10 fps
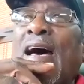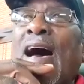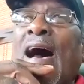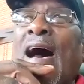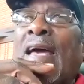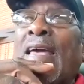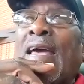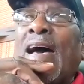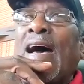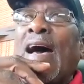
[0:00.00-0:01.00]
I,
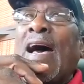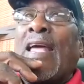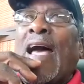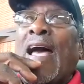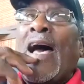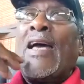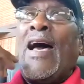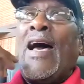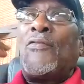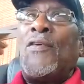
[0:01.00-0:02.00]
I
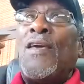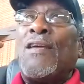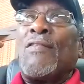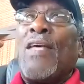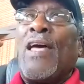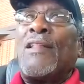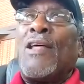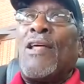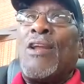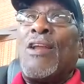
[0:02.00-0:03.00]
think that
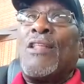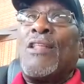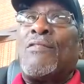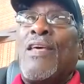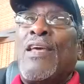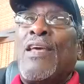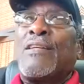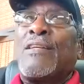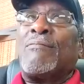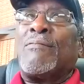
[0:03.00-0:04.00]
one of the things
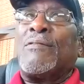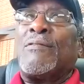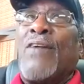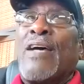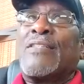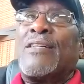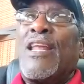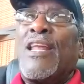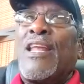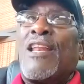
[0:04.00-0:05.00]
that
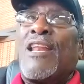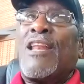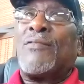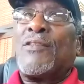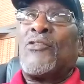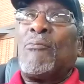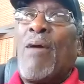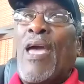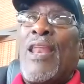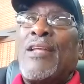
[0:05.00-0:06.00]
fascinated me about this
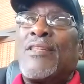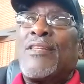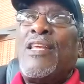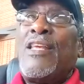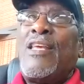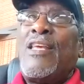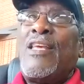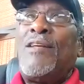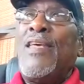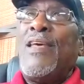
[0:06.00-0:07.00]
man is that he
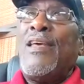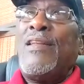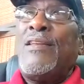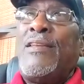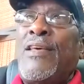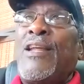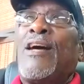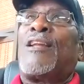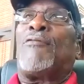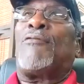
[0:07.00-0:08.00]
did all
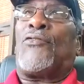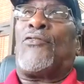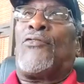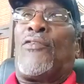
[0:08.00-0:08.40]
of these things